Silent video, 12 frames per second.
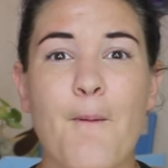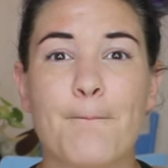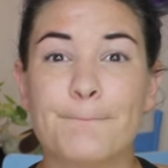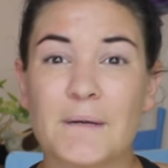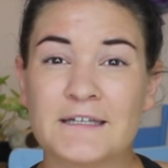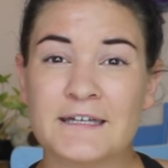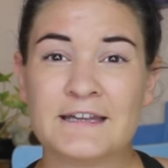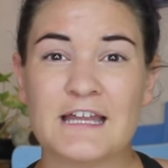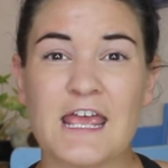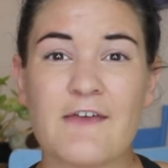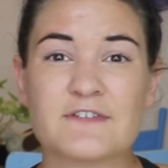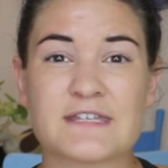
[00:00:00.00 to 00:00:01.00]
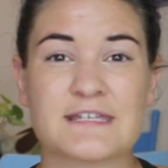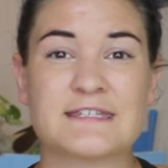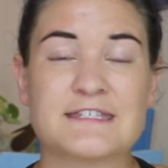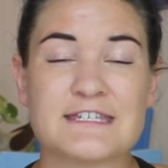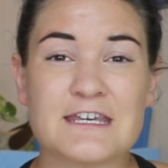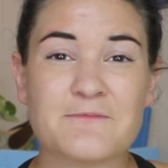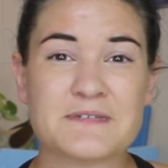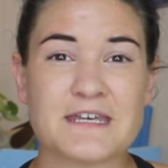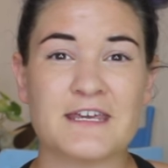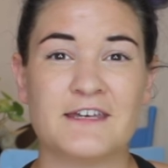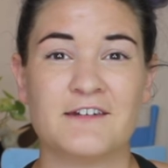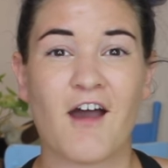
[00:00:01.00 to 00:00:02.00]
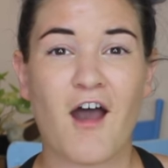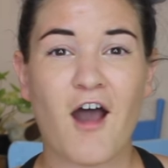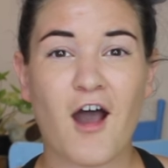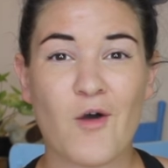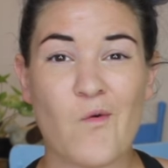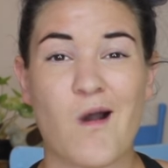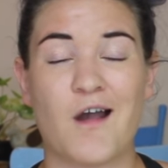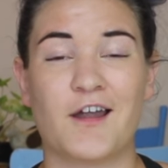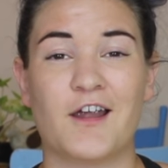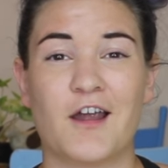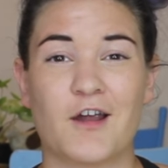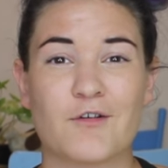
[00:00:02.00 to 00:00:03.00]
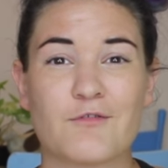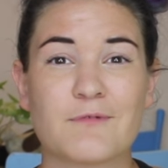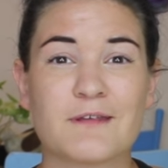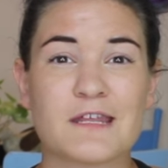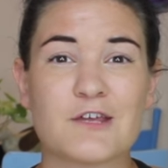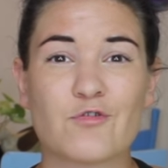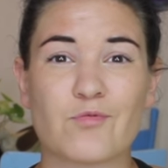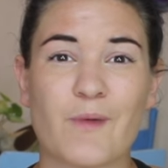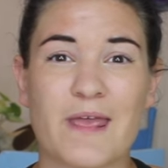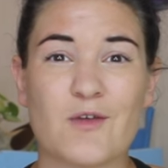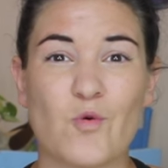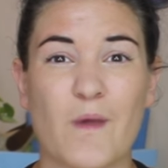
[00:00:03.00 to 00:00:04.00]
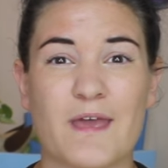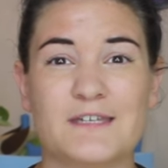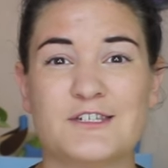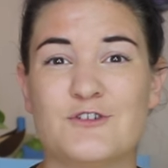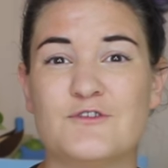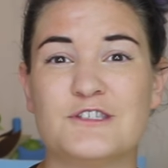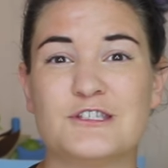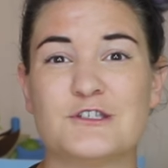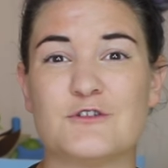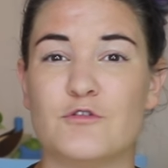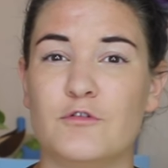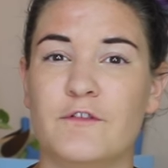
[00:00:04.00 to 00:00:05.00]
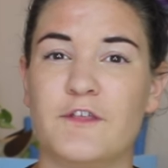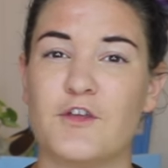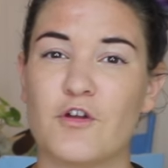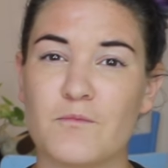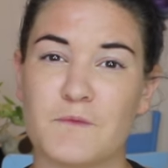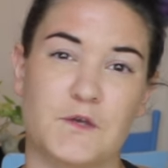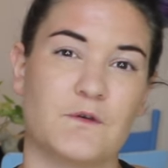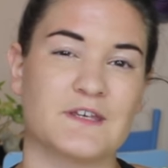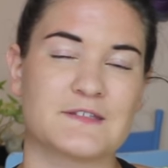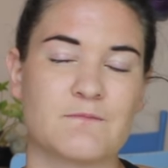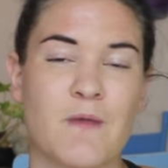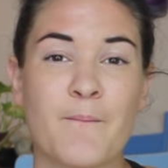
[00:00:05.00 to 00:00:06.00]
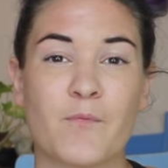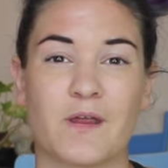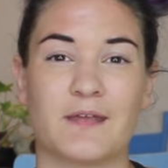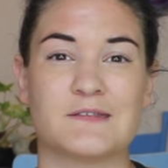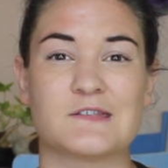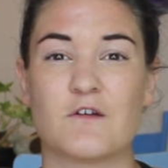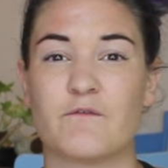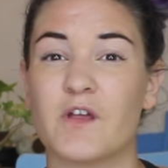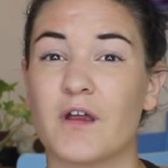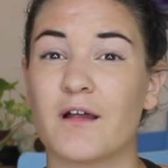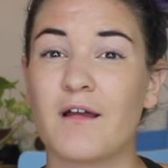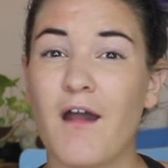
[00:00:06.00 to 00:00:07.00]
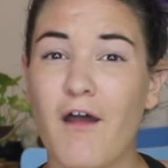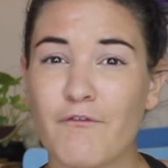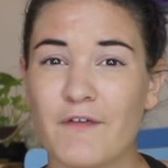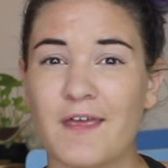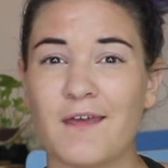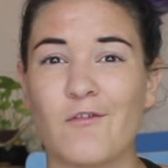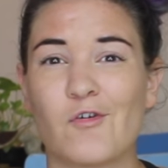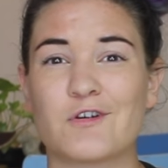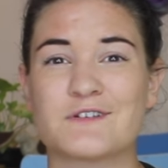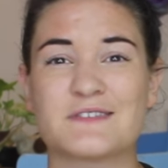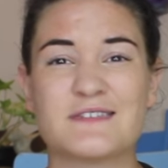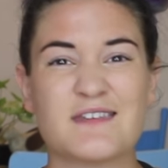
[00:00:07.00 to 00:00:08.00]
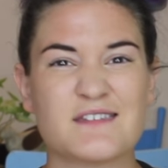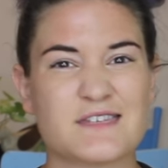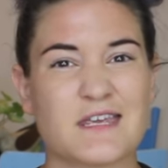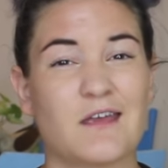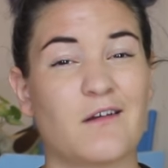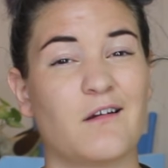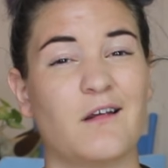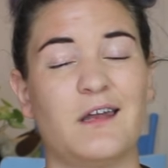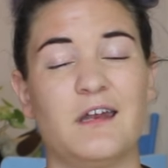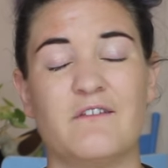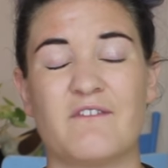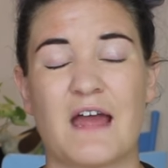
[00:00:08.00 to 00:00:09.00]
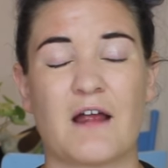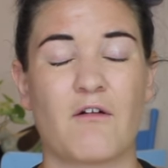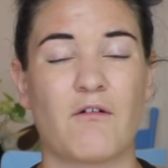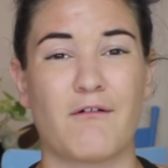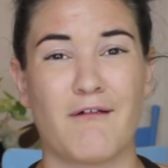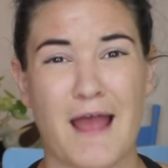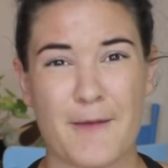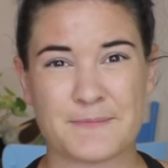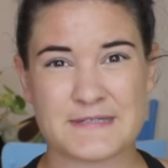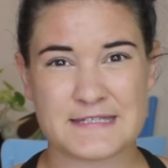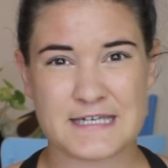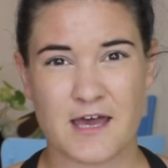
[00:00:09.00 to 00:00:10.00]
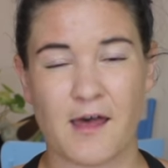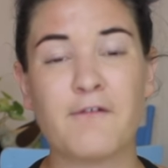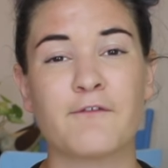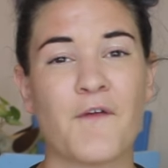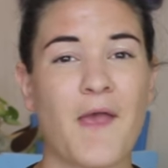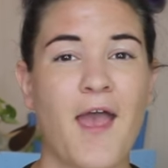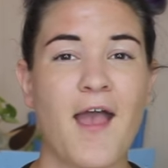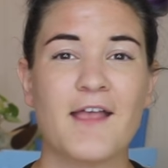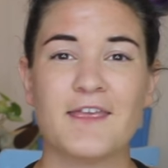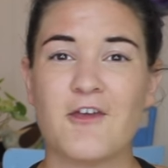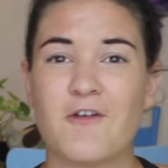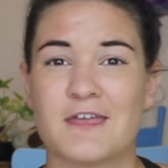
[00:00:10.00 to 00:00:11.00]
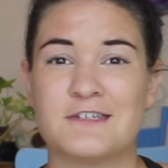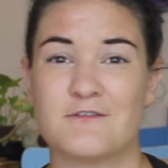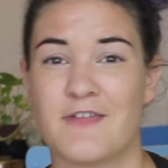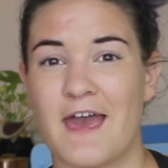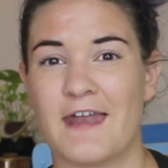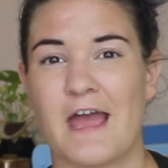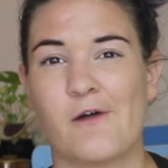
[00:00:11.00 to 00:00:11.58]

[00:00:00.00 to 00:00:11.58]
Mullein leaves steeped in hot water are a really great way to soothe your mucous membrane. So if you're coughing or sneezing or any of that crap stuff, you can do that.